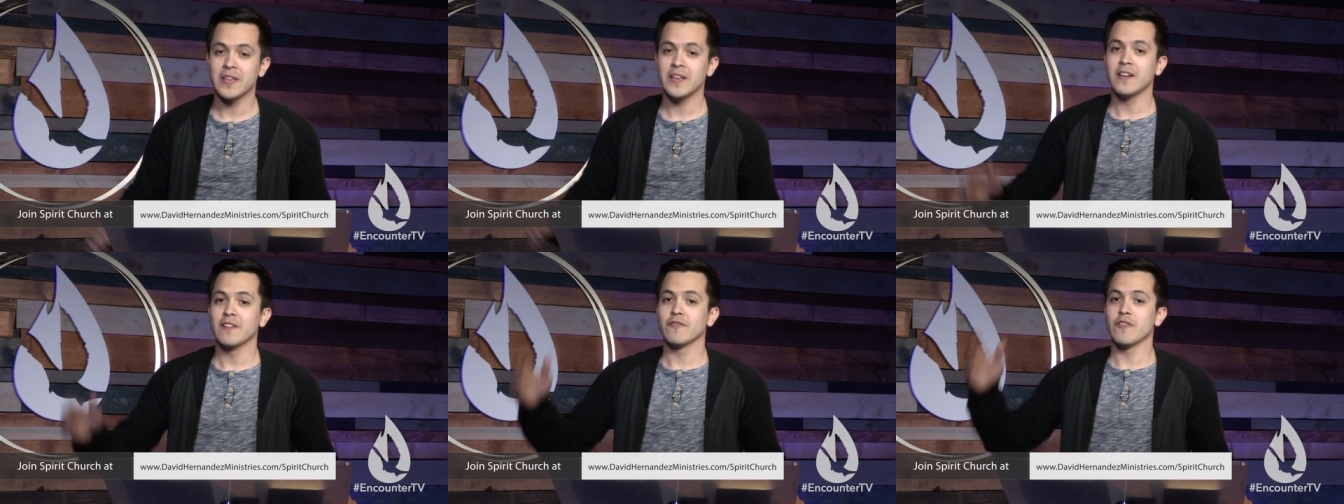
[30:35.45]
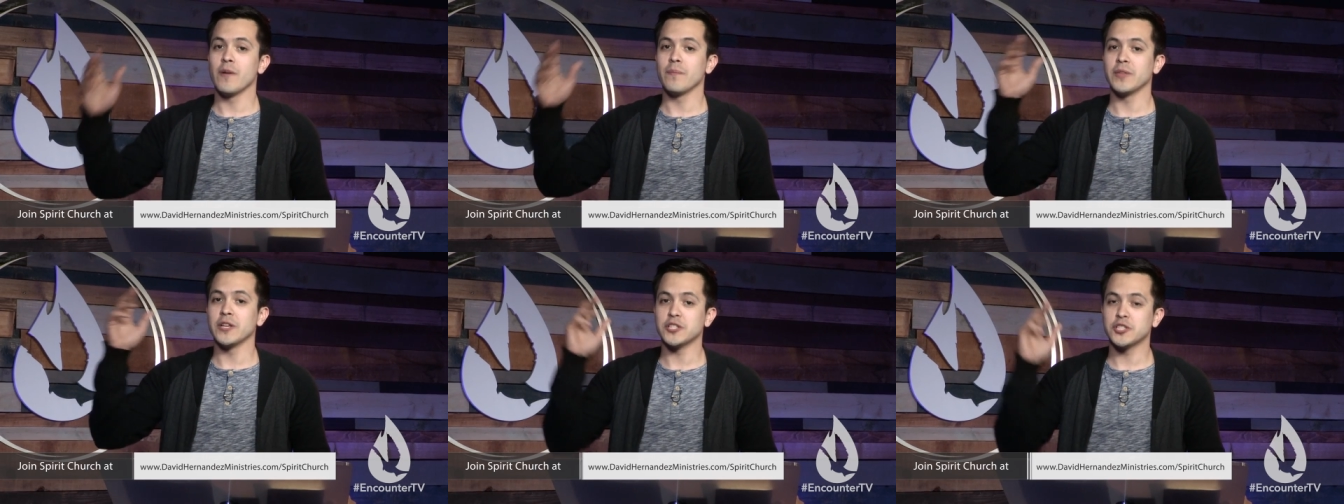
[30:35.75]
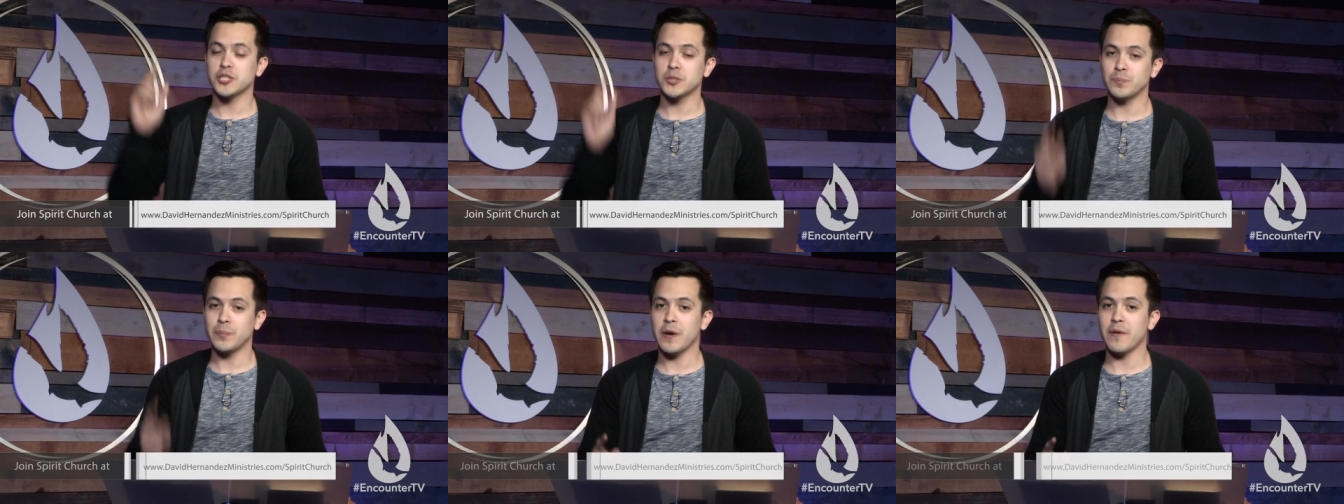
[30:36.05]
from the
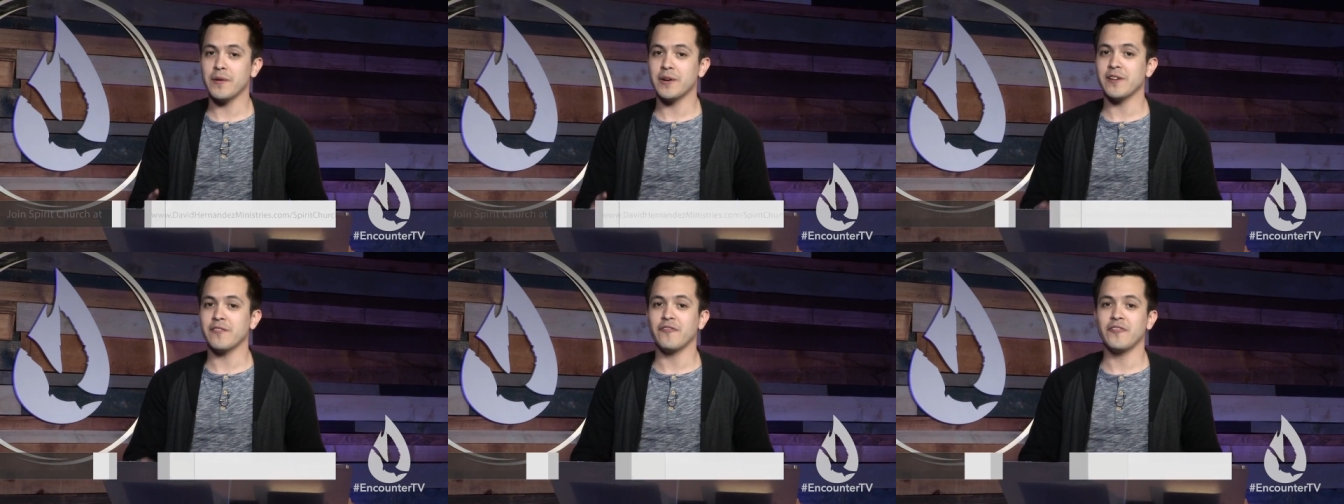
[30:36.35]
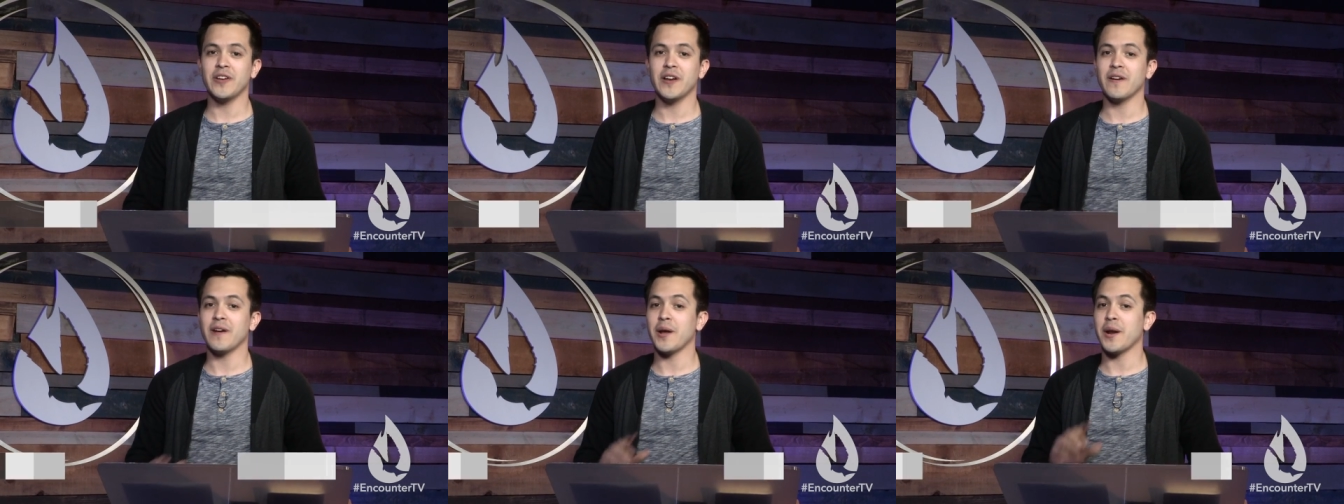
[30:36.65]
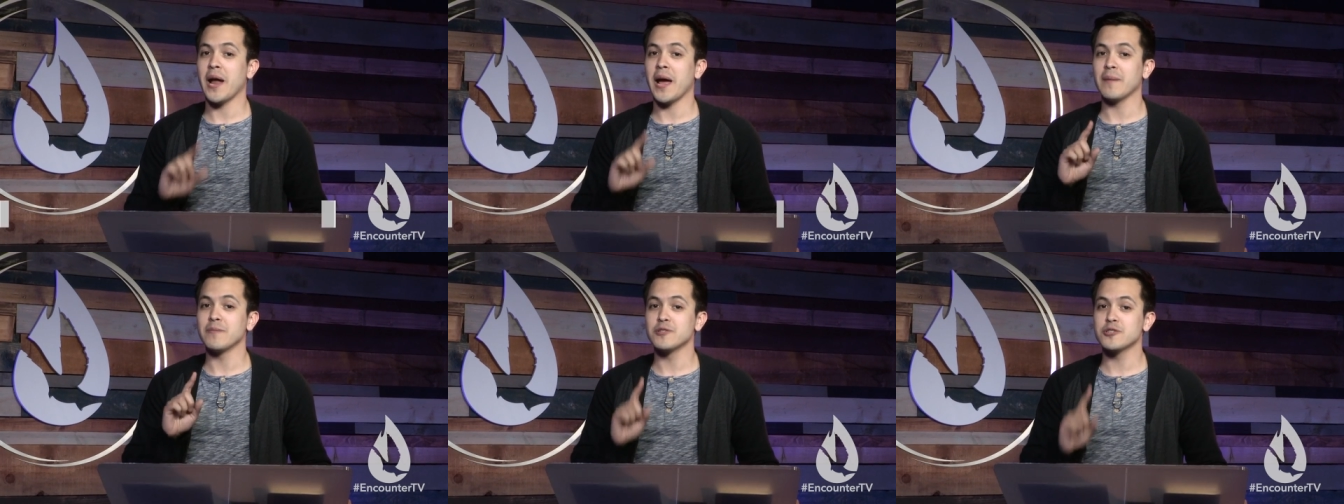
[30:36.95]
spirit of fear, and
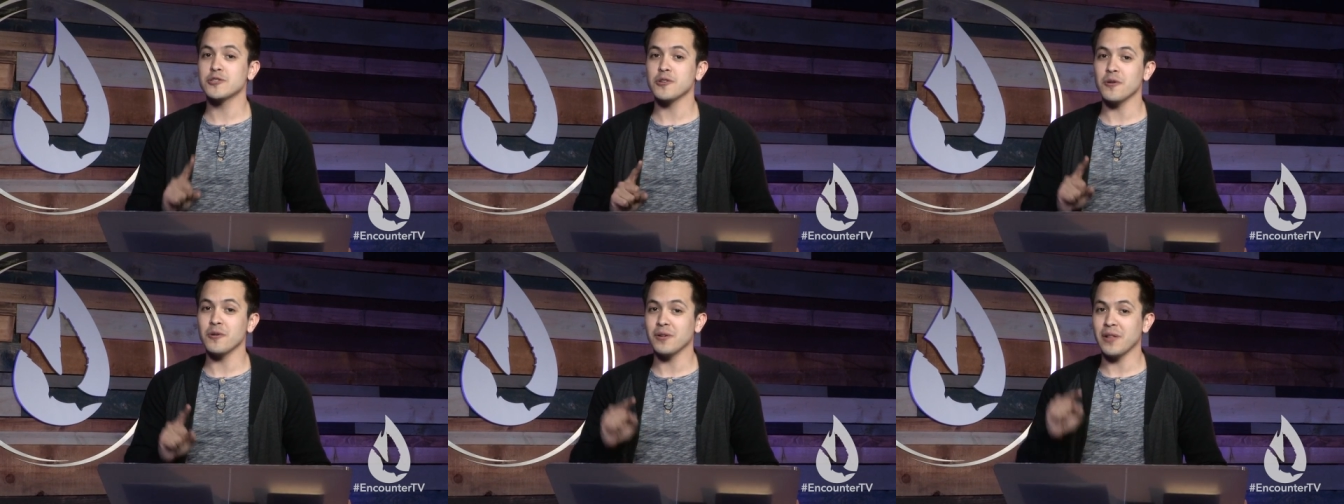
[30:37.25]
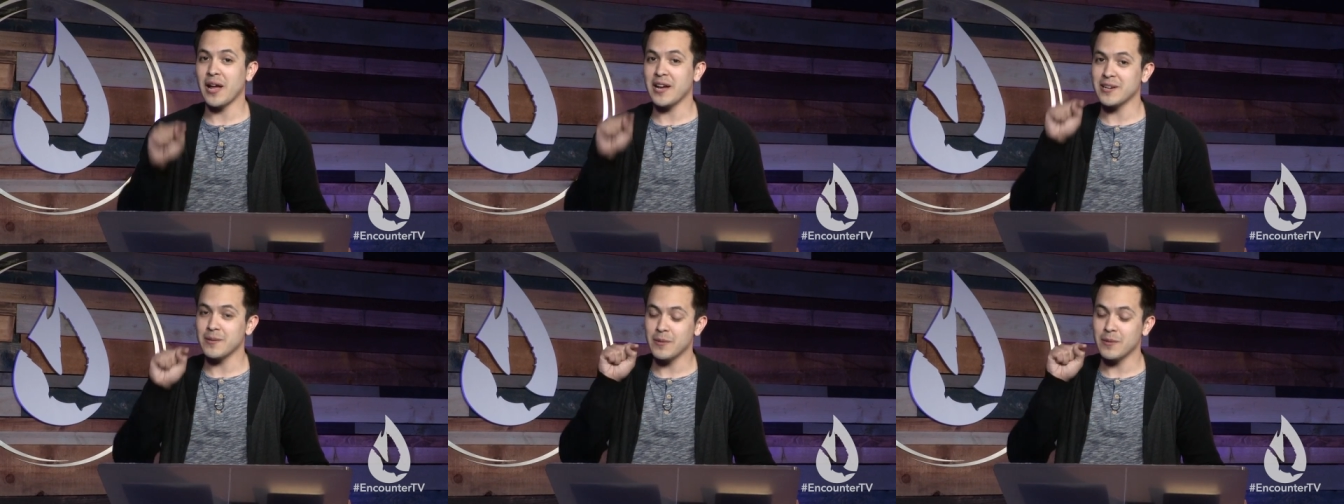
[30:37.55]
I'm so glad